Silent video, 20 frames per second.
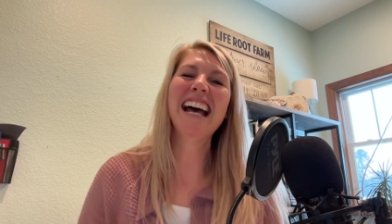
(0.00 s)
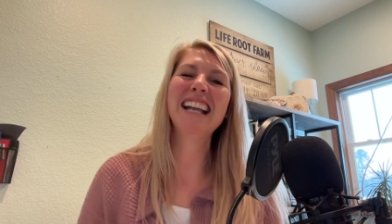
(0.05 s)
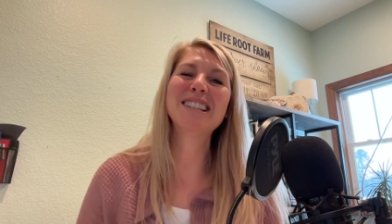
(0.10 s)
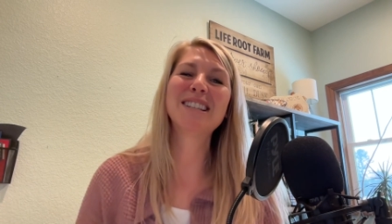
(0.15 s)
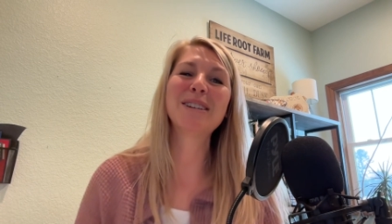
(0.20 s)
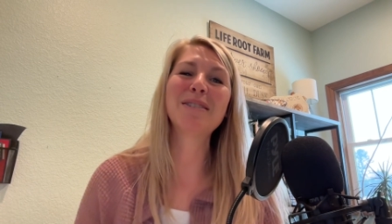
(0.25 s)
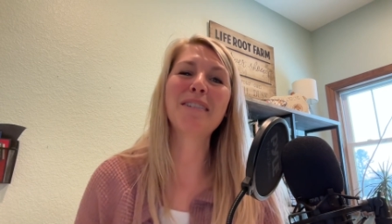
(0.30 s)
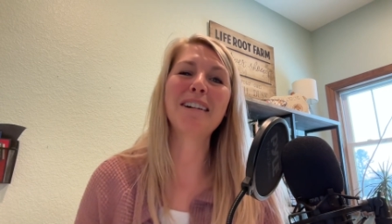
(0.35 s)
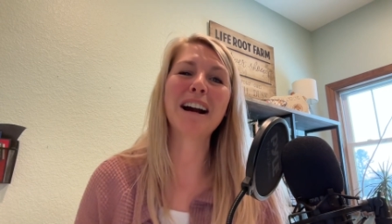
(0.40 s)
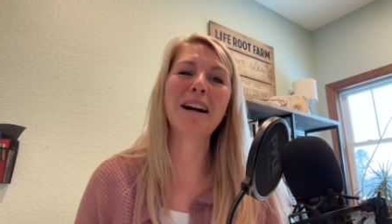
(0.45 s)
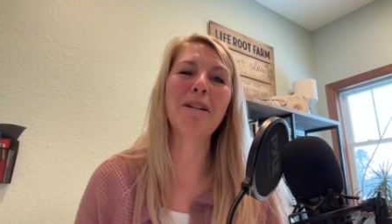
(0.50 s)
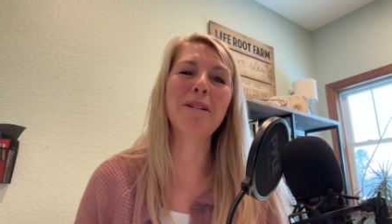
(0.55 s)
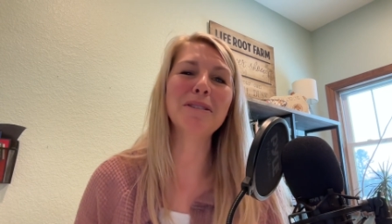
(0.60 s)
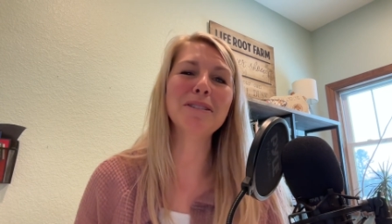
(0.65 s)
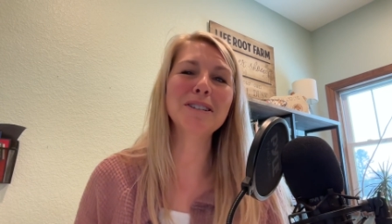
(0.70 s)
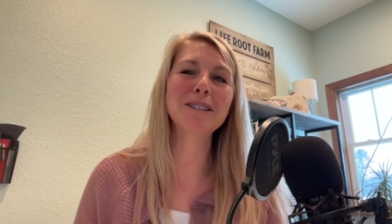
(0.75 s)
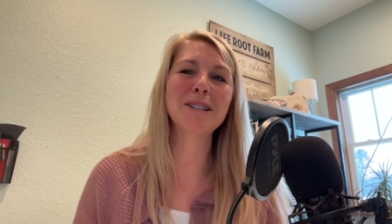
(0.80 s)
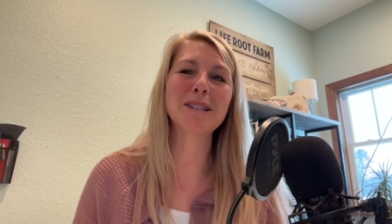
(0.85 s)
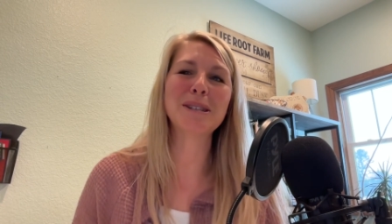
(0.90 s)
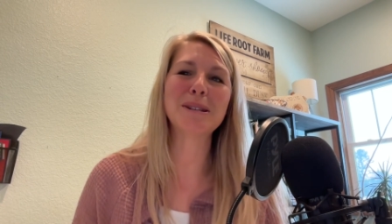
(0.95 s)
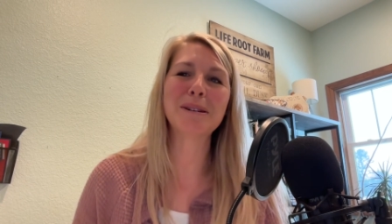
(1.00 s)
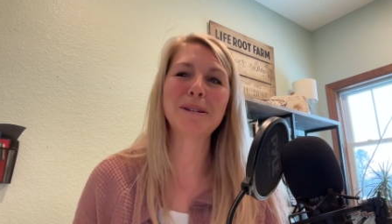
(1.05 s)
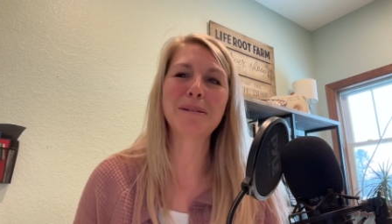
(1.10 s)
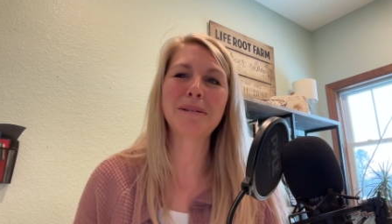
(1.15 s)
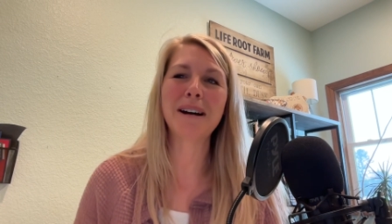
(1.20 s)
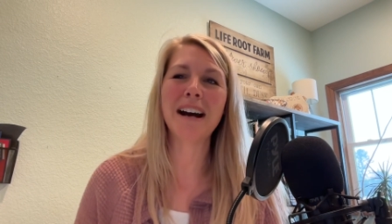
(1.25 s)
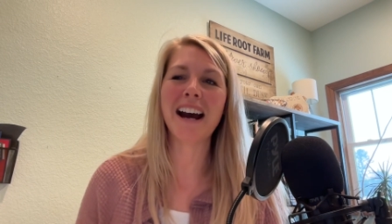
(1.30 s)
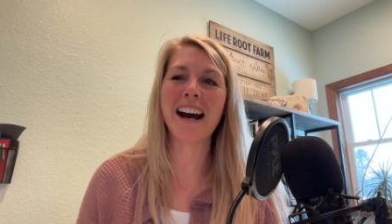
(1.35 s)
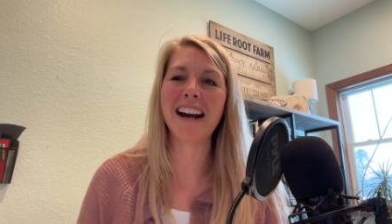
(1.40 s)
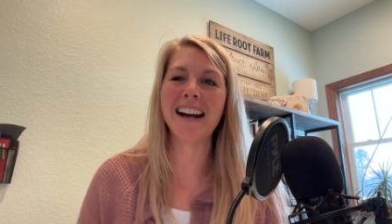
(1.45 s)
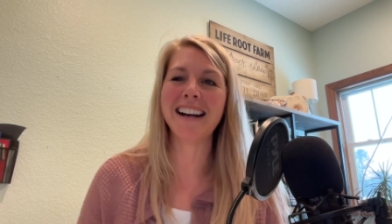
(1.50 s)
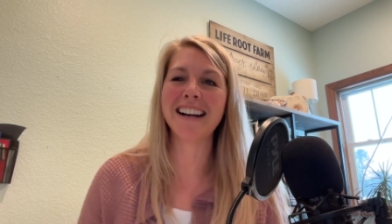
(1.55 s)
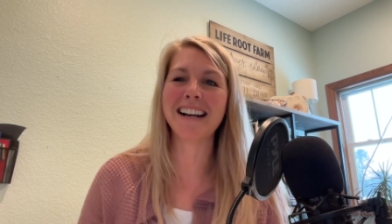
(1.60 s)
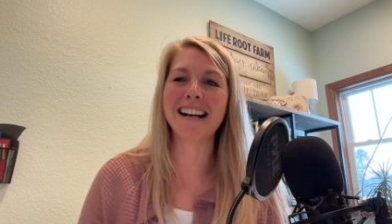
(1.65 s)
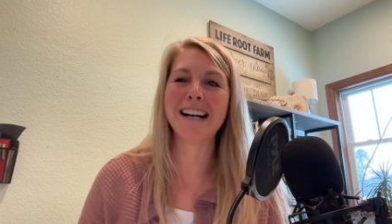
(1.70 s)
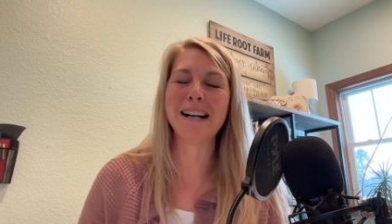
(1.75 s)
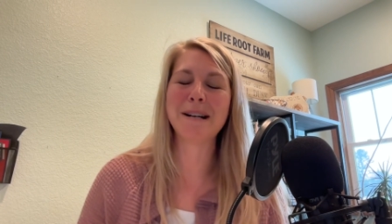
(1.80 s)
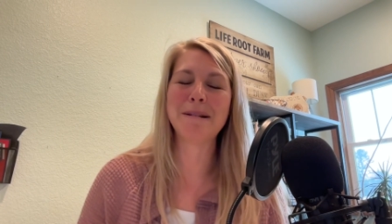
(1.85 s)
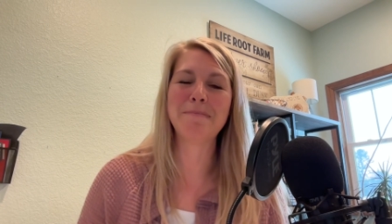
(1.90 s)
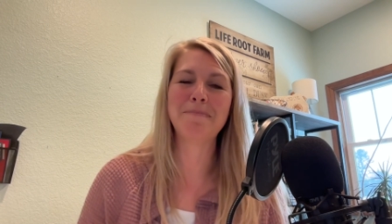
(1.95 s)
And so our older 2 are
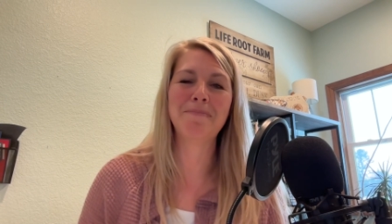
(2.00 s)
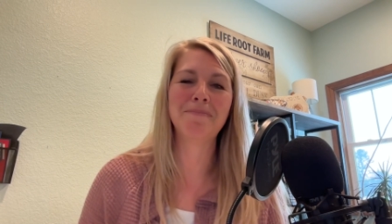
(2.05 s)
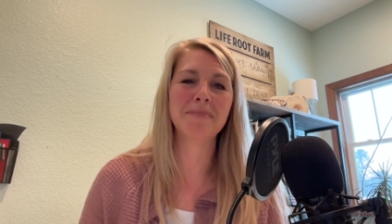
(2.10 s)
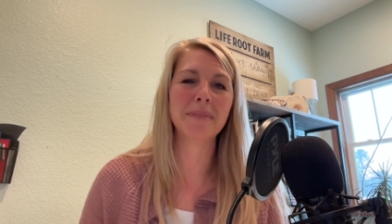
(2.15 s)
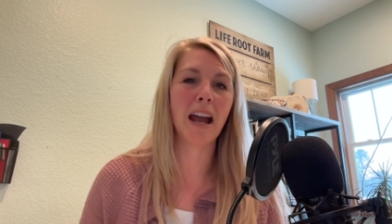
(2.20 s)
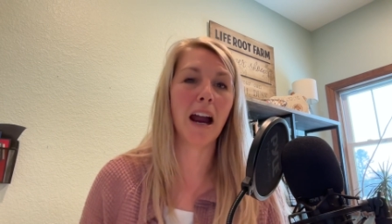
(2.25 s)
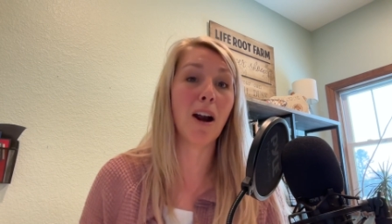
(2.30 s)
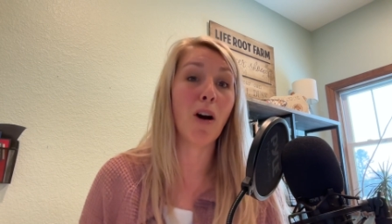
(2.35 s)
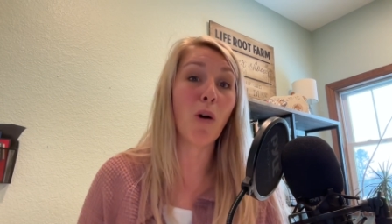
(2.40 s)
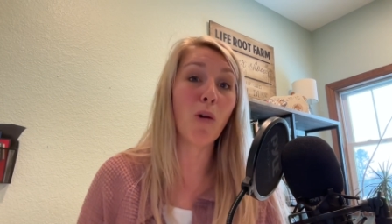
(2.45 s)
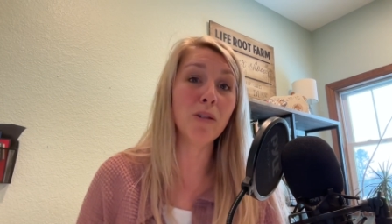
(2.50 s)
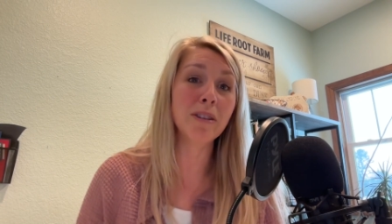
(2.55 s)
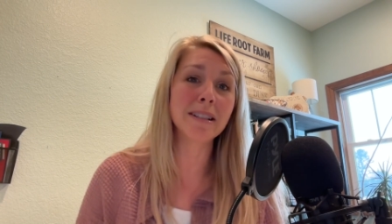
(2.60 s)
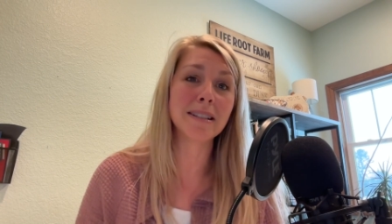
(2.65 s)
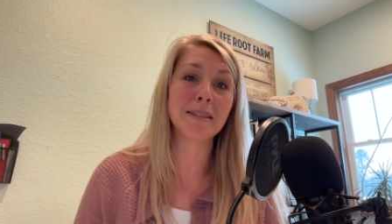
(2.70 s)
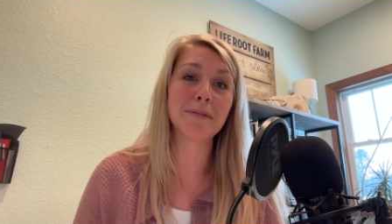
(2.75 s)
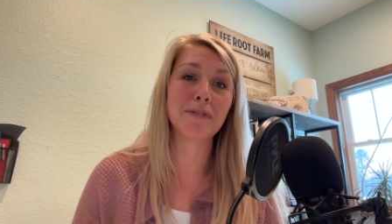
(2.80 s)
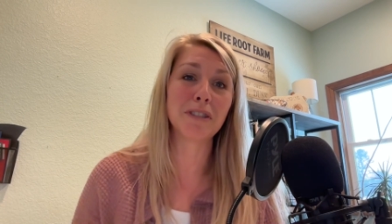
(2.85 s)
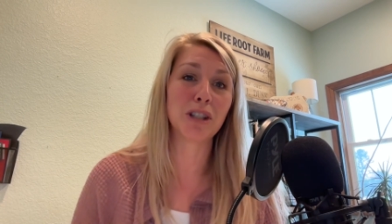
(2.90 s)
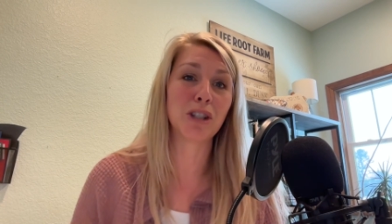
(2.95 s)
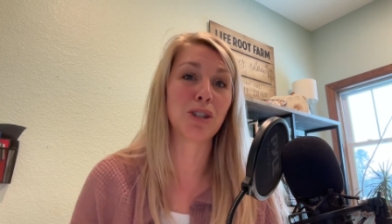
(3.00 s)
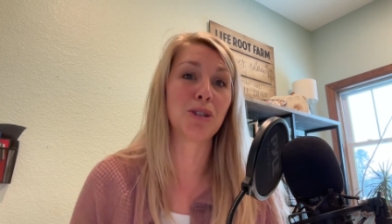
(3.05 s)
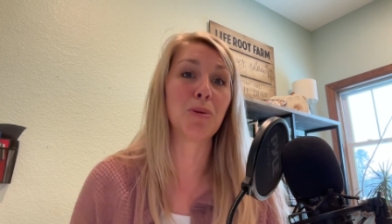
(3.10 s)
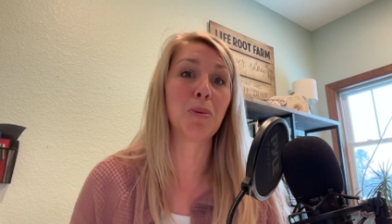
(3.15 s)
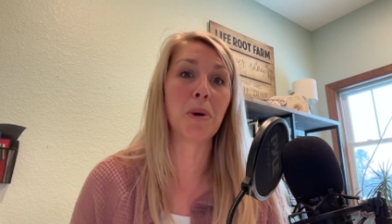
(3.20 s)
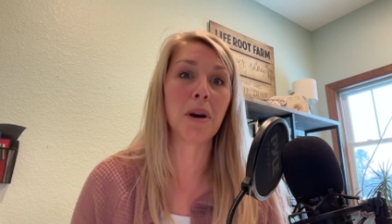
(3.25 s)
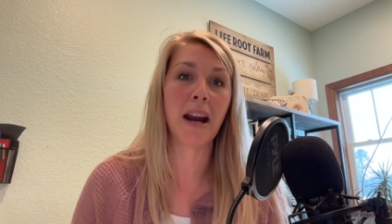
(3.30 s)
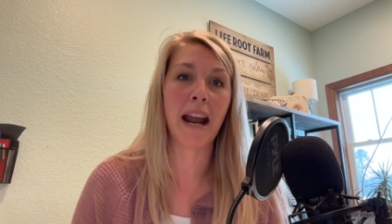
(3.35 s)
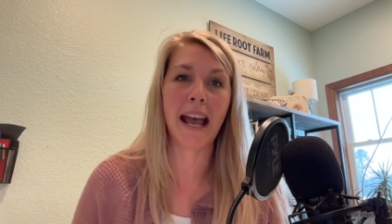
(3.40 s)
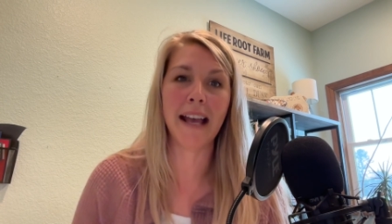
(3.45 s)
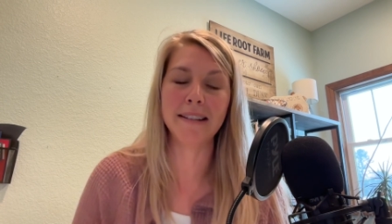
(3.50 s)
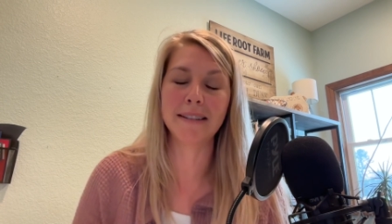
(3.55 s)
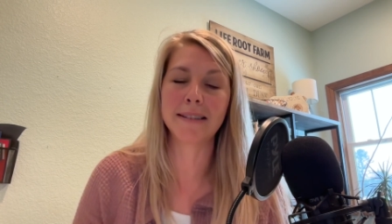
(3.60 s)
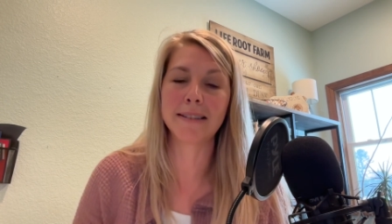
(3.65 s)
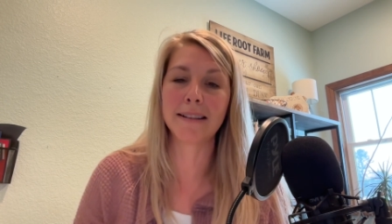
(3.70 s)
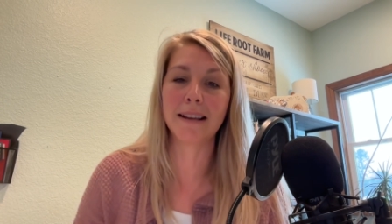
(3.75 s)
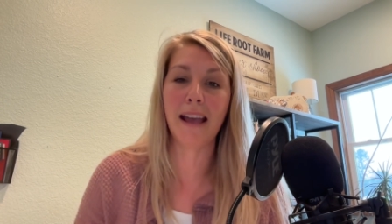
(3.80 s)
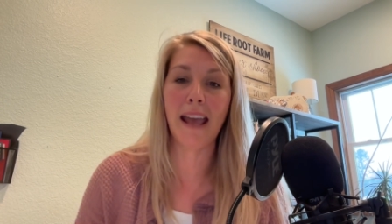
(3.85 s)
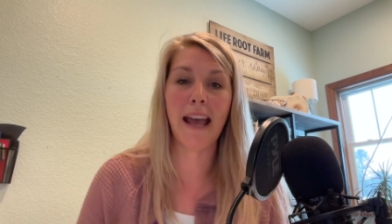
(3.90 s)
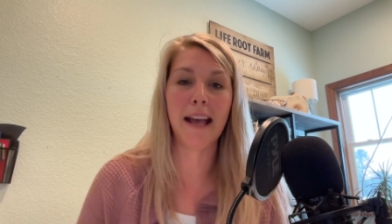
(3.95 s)
our oldest for sure
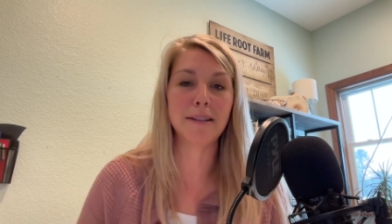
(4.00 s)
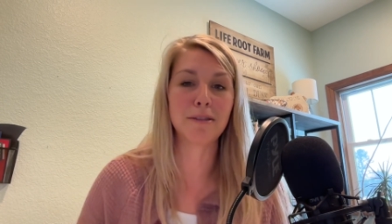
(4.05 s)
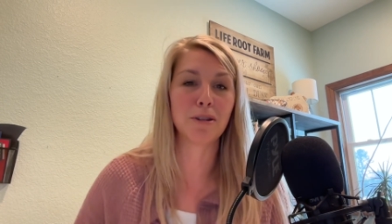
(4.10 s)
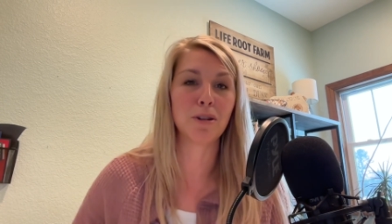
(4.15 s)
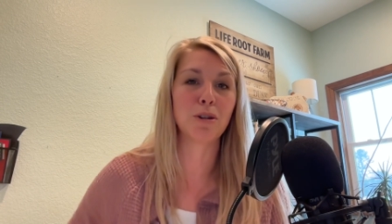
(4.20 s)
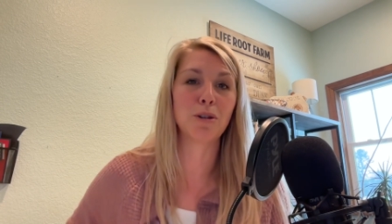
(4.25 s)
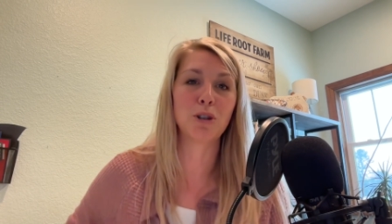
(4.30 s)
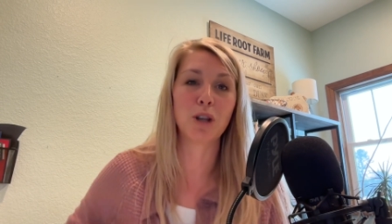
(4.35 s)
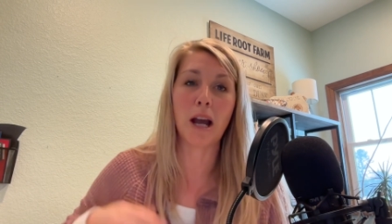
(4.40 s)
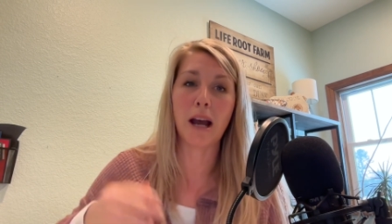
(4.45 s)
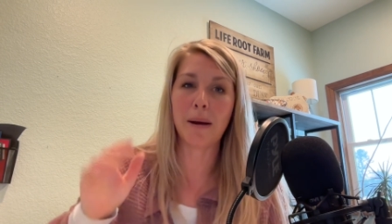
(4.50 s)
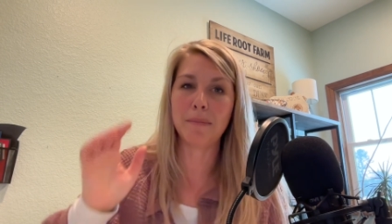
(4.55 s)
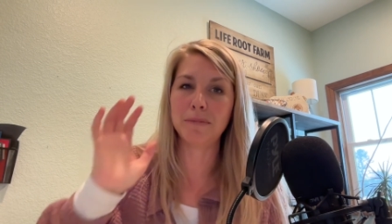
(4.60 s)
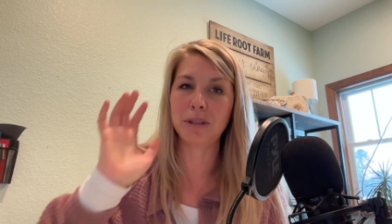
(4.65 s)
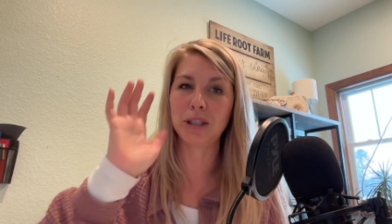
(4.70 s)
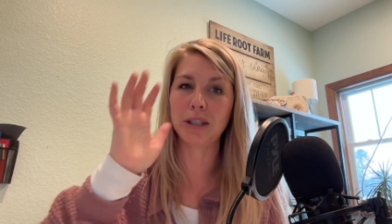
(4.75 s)
has her job.